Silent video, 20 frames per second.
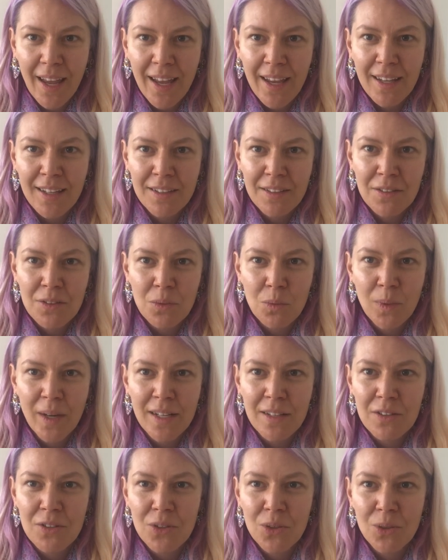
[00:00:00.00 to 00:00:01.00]
and
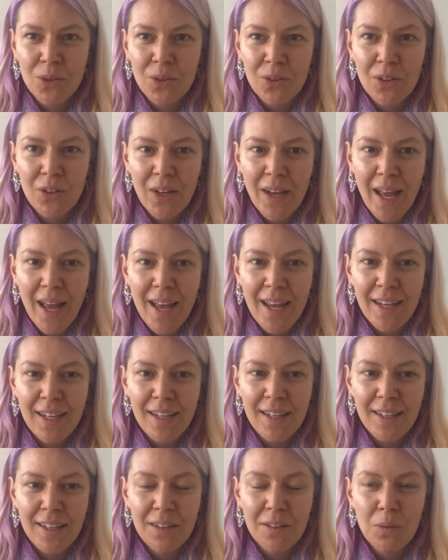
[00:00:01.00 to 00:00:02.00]
went to
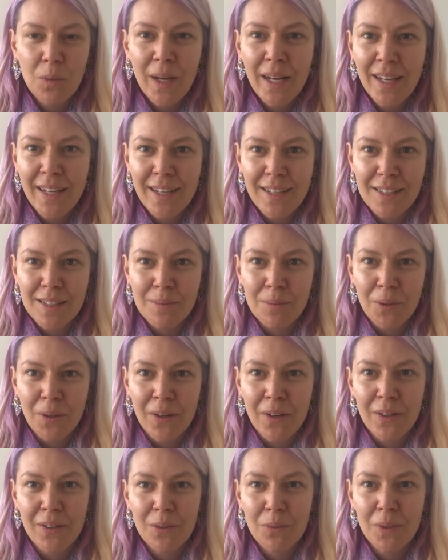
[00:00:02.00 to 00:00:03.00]
a wedding
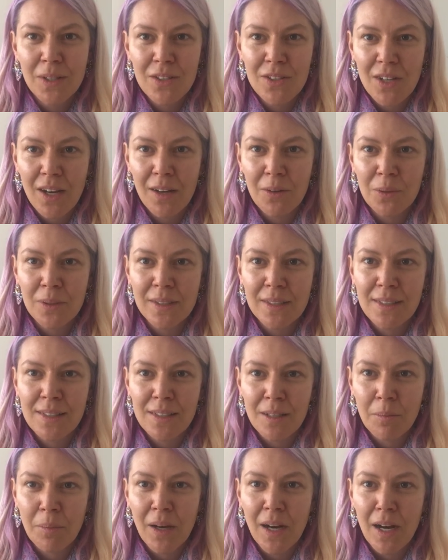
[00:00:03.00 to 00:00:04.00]
expo, which I was
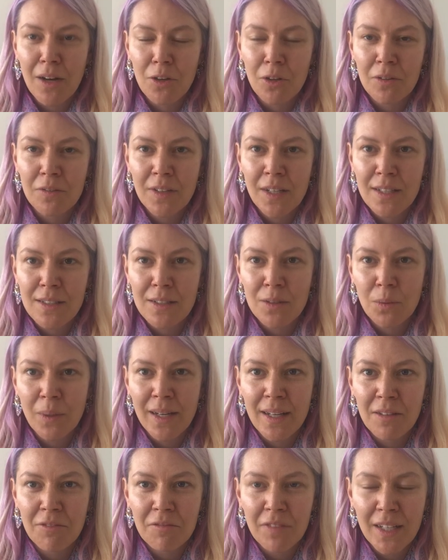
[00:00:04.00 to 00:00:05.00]
a part of as a
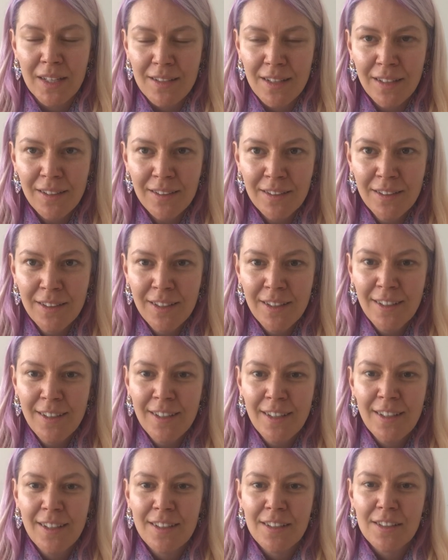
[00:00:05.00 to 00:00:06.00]
wedding vendor.
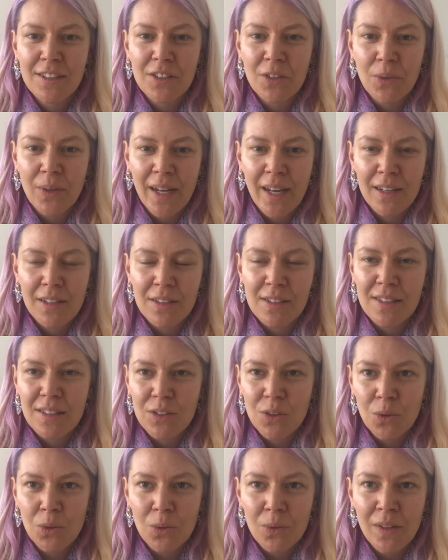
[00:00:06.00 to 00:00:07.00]
So I had a
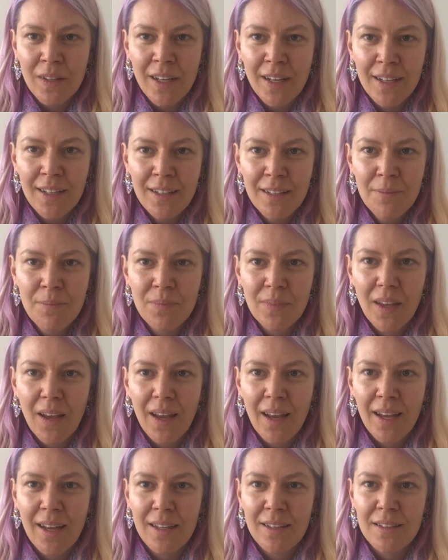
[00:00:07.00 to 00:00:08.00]
stall there
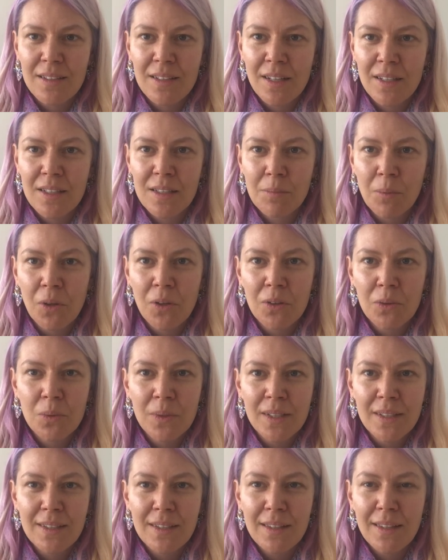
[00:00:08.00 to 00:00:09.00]
and I spoke
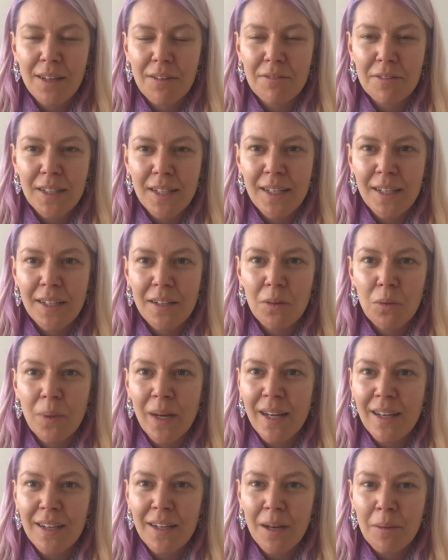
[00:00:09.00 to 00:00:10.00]
with lovely
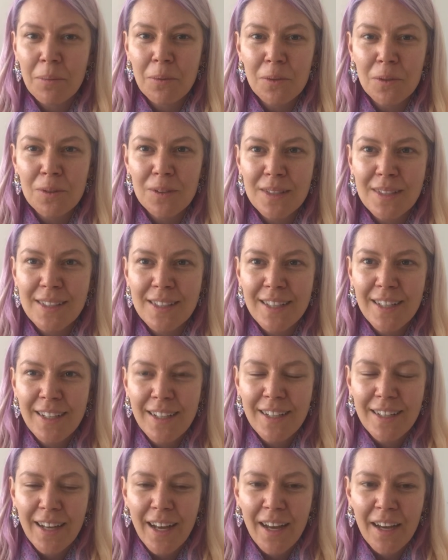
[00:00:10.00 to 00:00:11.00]
wedding couples,
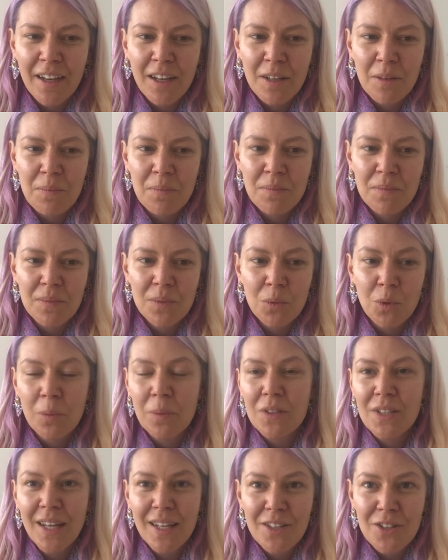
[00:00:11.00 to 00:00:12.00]
or
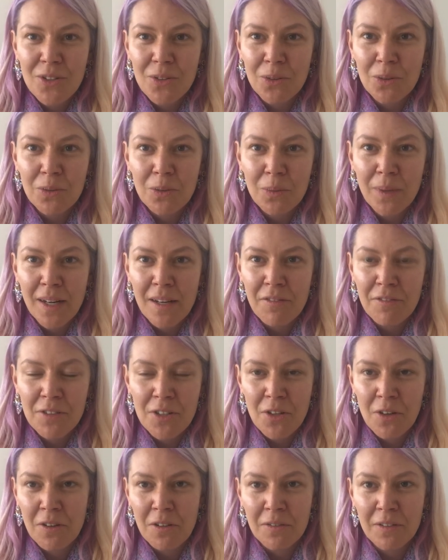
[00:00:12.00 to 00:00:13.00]
potential wedding
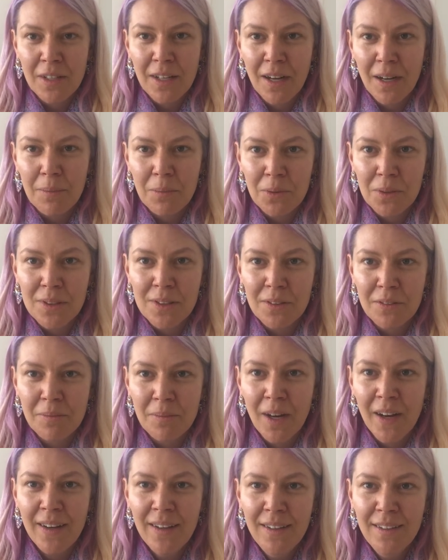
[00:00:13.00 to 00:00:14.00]
photography couples of
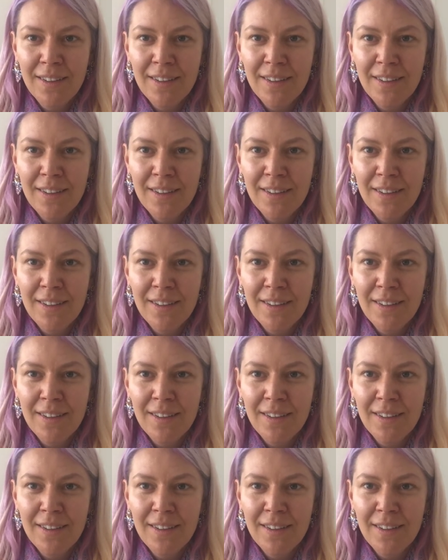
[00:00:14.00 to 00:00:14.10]
mine.